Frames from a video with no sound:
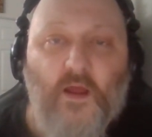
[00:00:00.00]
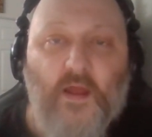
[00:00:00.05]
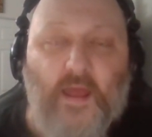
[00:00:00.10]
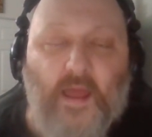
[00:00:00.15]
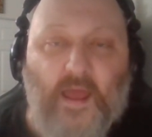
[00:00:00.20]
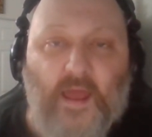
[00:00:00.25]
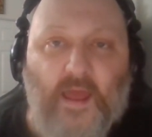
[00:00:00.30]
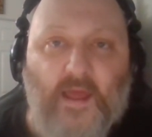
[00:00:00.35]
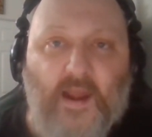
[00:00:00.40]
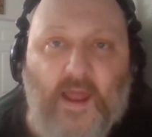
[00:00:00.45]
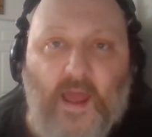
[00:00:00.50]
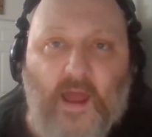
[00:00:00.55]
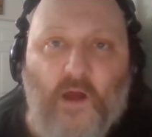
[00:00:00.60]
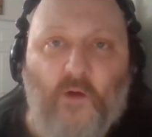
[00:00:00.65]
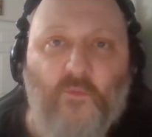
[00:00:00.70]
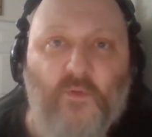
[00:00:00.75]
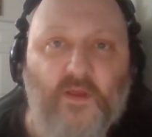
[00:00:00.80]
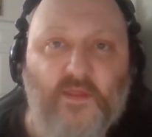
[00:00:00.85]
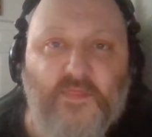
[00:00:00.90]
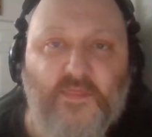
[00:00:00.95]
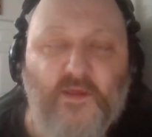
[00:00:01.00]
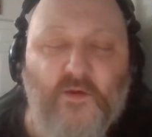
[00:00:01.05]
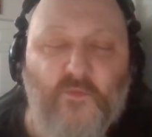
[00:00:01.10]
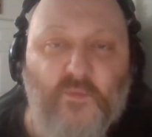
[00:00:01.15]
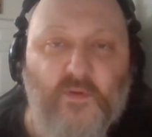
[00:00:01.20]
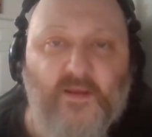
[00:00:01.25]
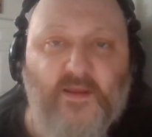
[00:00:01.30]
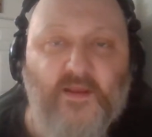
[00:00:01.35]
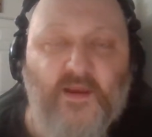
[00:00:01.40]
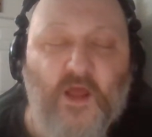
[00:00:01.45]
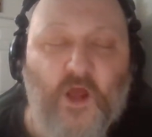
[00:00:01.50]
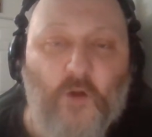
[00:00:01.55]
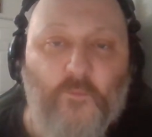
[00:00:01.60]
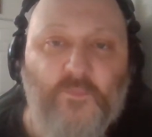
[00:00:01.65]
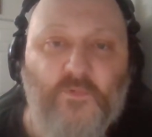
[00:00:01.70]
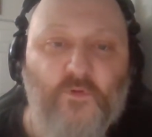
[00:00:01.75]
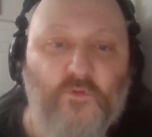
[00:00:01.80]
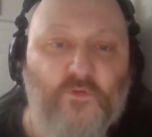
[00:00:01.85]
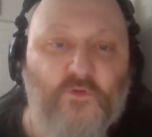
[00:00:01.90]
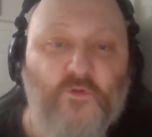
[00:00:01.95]
and how we think we can
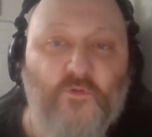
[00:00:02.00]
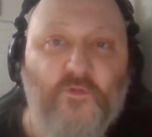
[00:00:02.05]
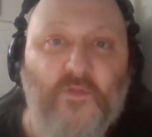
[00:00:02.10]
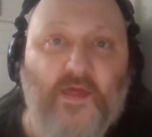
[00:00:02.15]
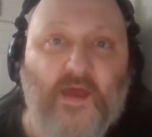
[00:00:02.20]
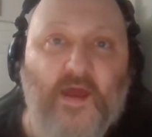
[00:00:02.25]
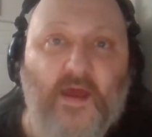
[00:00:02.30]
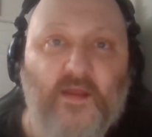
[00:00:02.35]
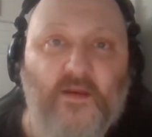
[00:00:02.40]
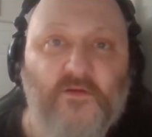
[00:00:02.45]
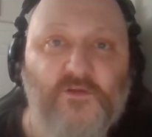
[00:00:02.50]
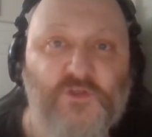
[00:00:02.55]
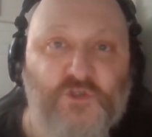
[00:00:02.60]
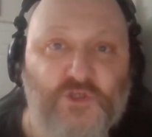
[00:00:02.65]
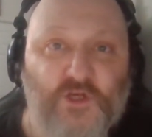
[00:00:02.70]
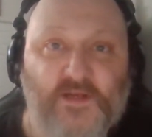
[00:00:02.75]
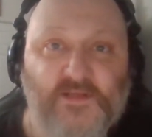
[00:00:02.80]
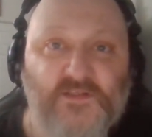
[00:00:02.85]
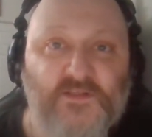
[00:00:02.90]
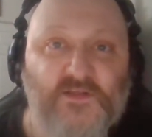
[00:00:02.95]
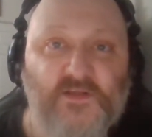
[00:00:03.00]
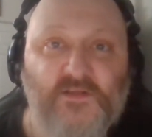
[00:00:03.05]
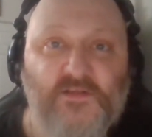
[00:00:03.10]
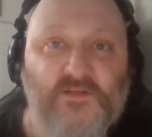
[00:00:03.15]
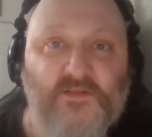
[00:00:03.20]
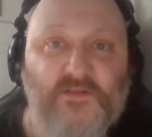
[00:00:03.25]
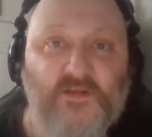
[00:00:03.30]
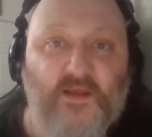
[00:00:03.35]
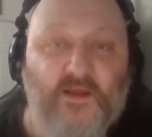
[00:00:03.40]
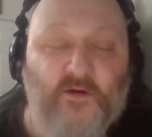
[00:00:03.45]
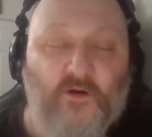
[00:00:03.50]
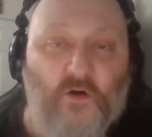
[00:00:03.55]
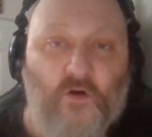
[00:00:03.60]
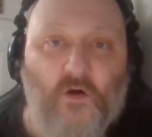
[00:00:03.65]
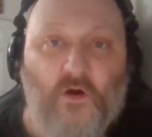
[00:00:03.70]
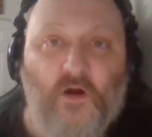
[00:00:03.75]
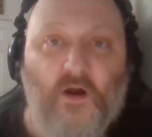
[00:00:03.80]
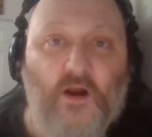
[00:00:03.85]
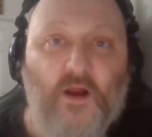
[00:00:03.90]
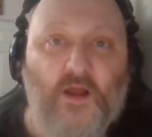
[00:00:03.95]
help you do that justice in
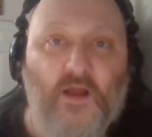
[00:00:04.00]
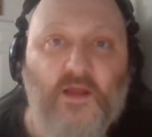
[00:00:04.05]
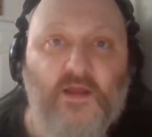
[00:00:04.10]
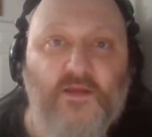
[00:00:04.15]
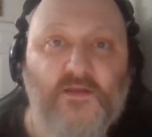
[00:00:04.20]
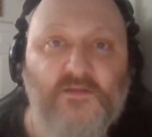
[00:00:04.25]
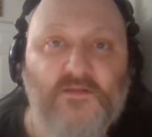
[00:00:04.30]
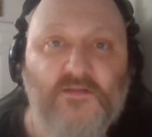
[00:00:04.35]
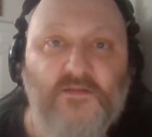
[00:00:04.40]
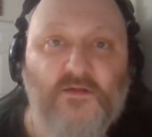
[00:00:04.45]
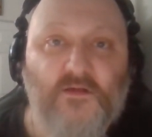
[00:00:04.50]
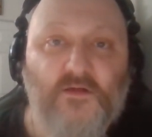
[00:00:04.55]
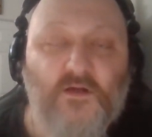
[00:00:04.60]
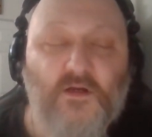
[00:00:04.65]
our eyes.